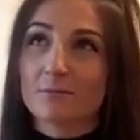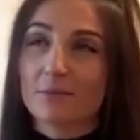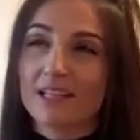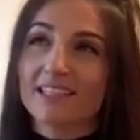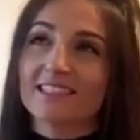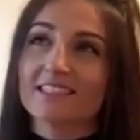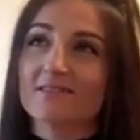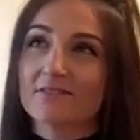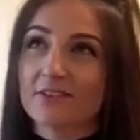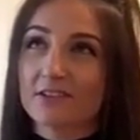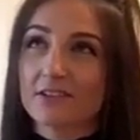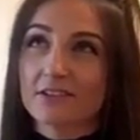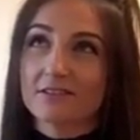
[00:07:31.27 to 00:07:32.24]
pleasant
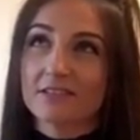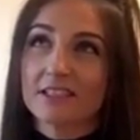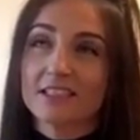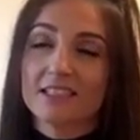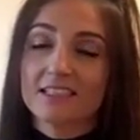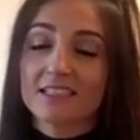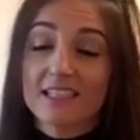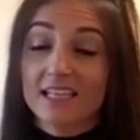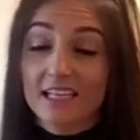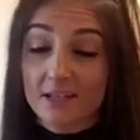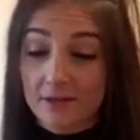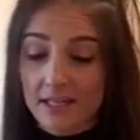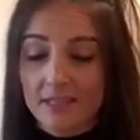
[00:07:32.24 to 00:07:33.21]
for,
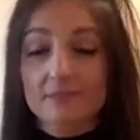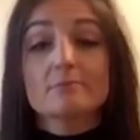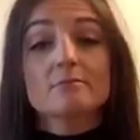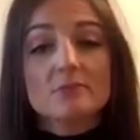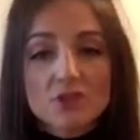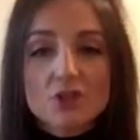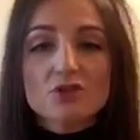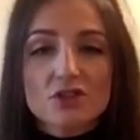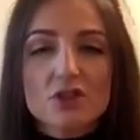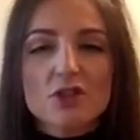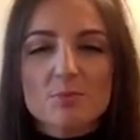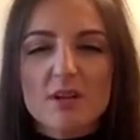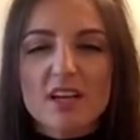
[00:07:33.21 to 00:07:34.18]
anyway, use
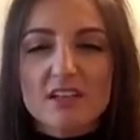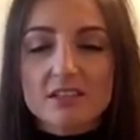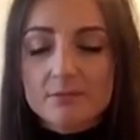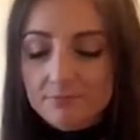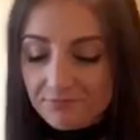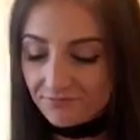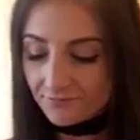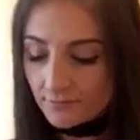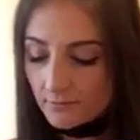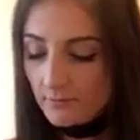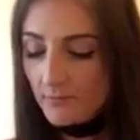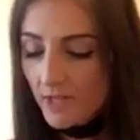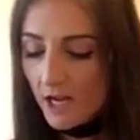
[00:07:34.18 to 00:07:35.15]
nose plugs.
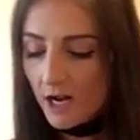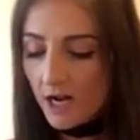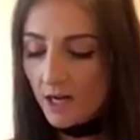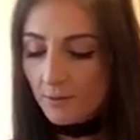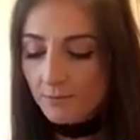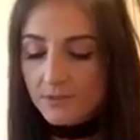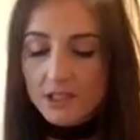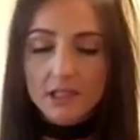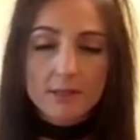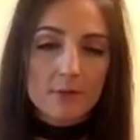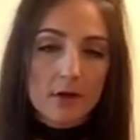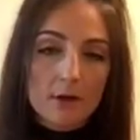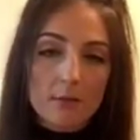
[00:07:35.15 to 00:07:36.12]
The
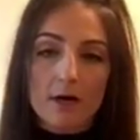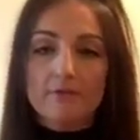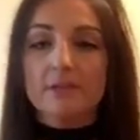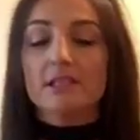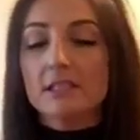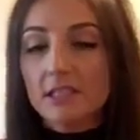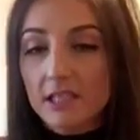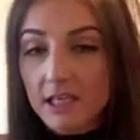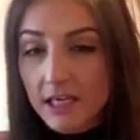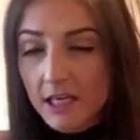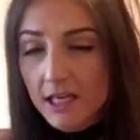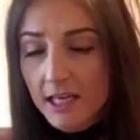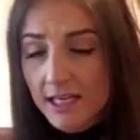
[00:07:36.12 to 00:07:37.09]
lip balm
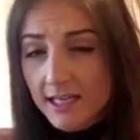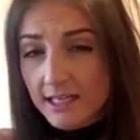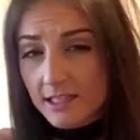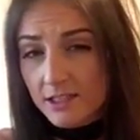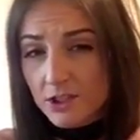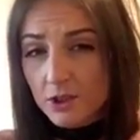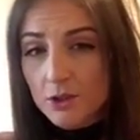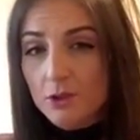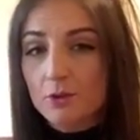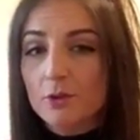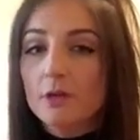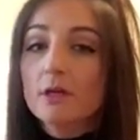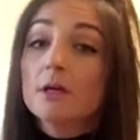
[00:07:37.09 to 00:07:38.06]
obviously is
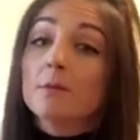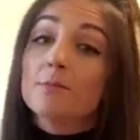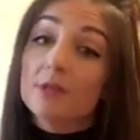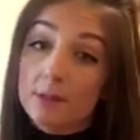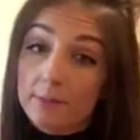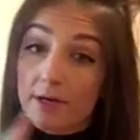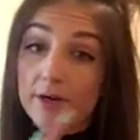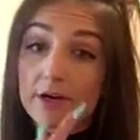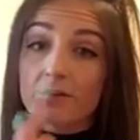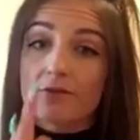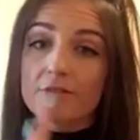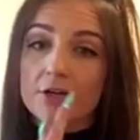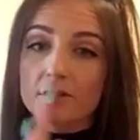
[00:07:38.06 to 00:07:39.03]
to be a
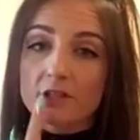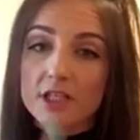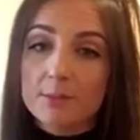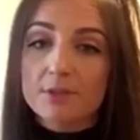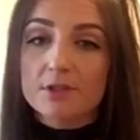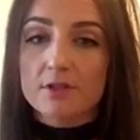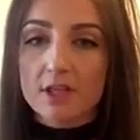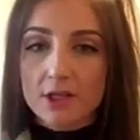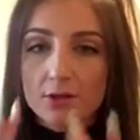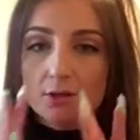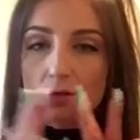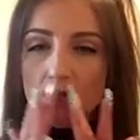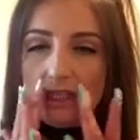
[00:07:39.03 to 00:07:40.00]
barrier for your lips so that
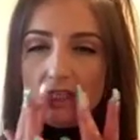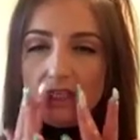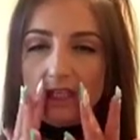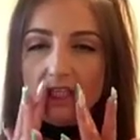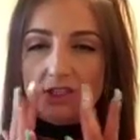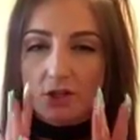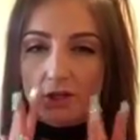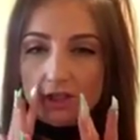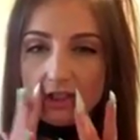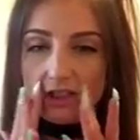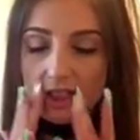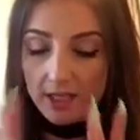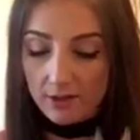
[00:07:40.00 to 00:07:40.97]
you don't get any dark
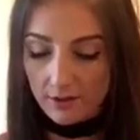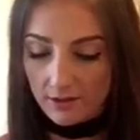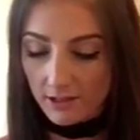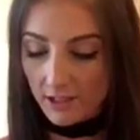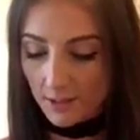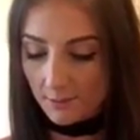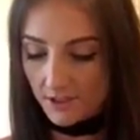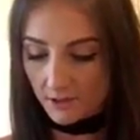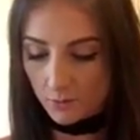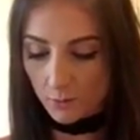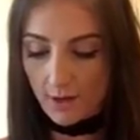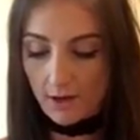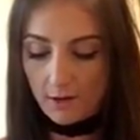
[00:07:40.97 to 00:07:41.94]
stain on the lips as
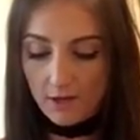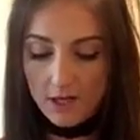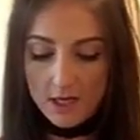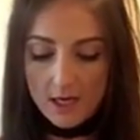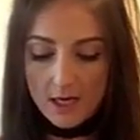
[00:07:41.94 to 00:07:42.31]
well.